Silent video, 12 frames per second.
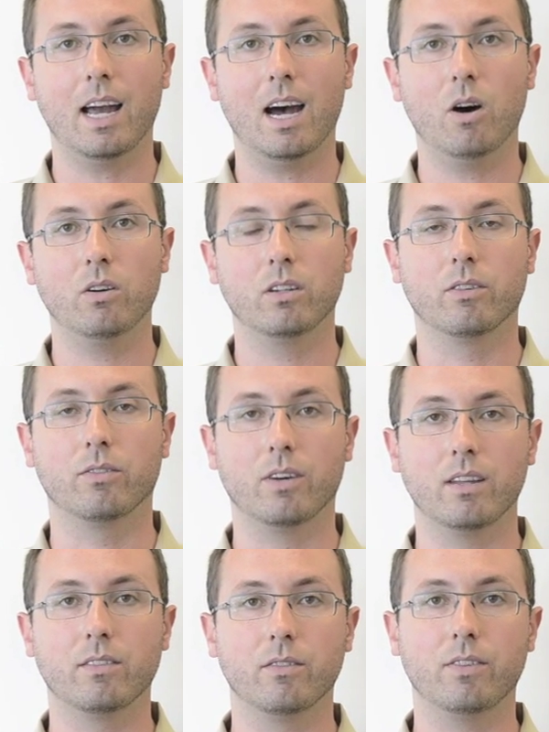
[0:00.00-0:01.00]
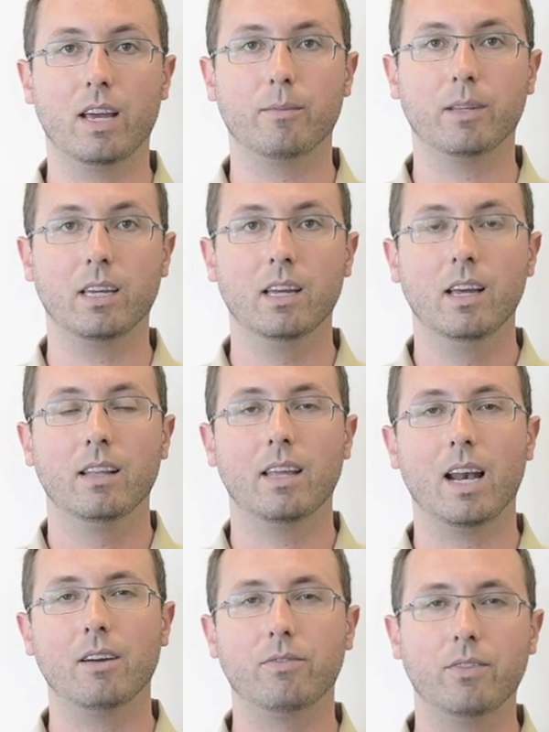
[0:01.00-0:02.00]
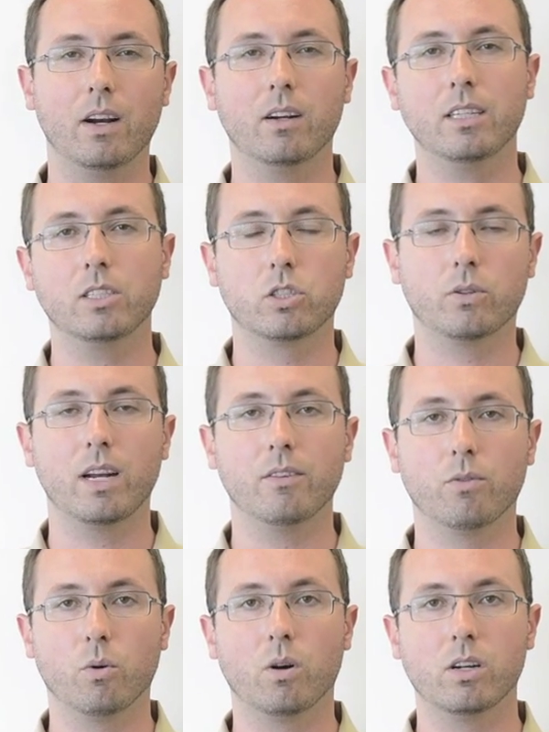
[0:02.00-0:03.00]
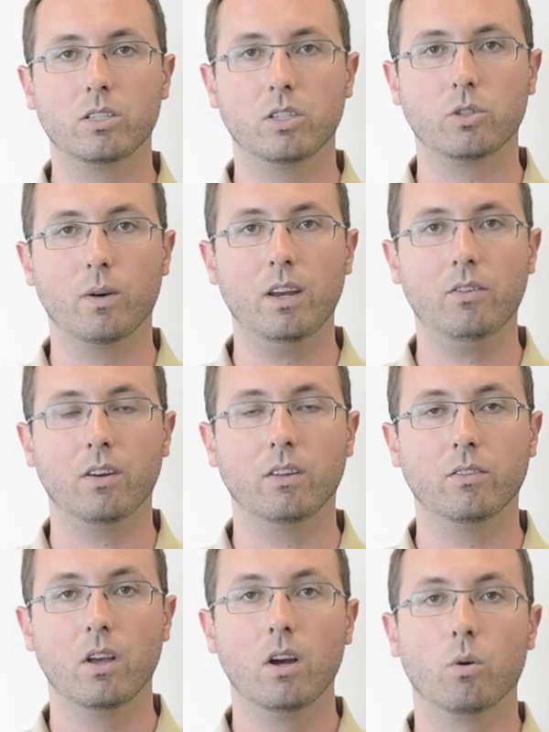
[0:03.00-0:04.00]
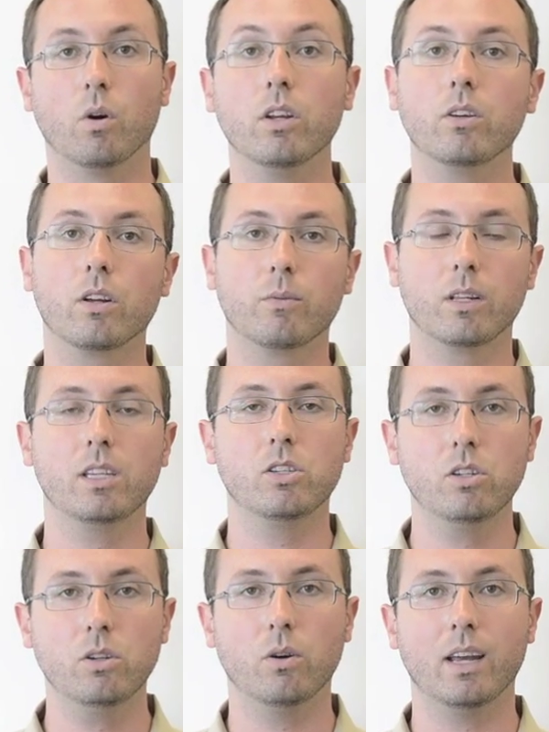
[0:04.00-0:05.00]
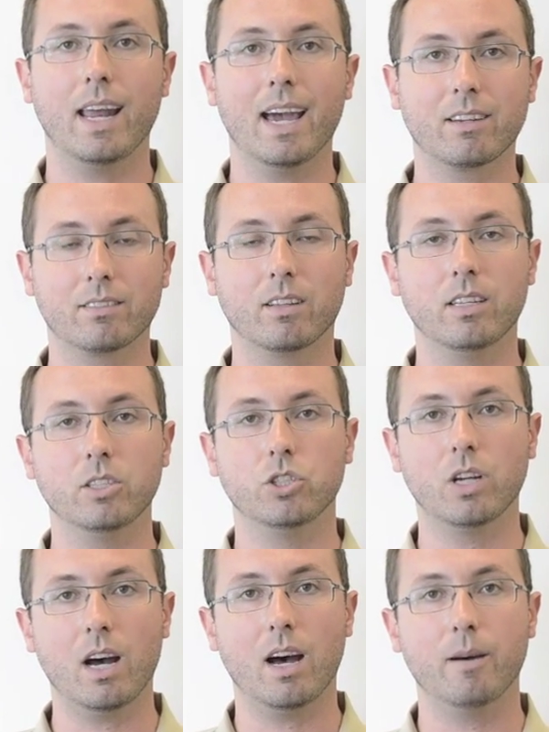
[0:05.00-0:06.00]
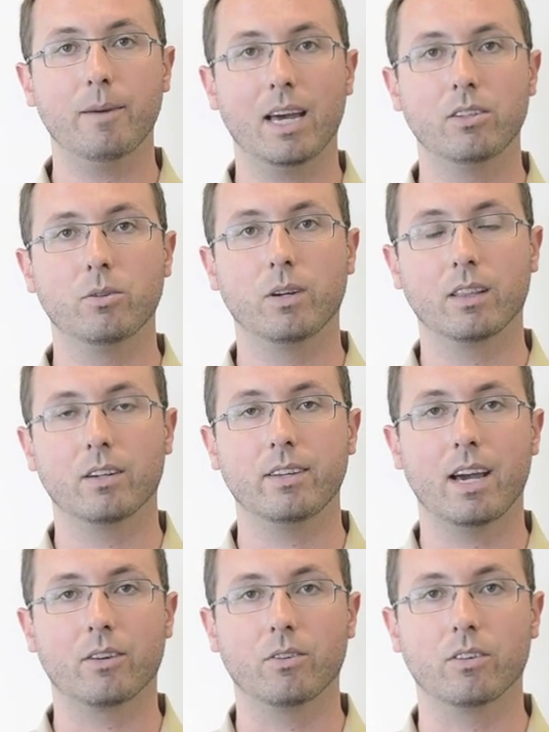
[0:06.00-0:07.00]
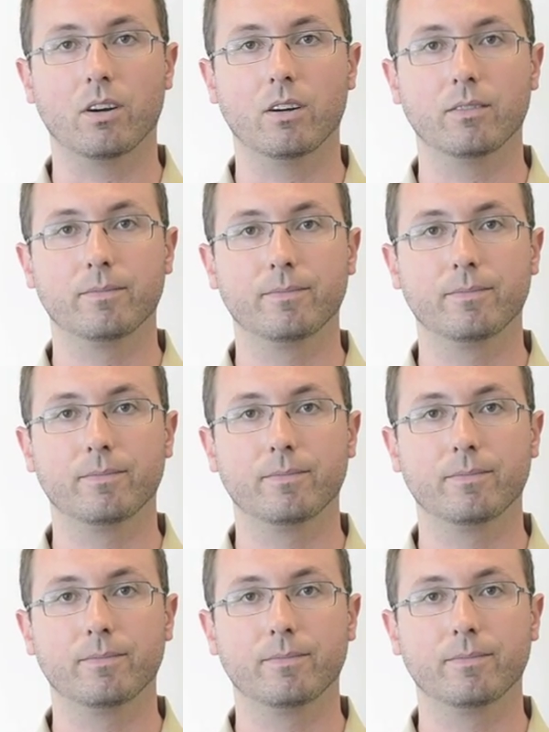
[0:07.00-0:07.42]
out your friends and family that have fairly straightforward situations where you can really do an excellent job at doing their tax return.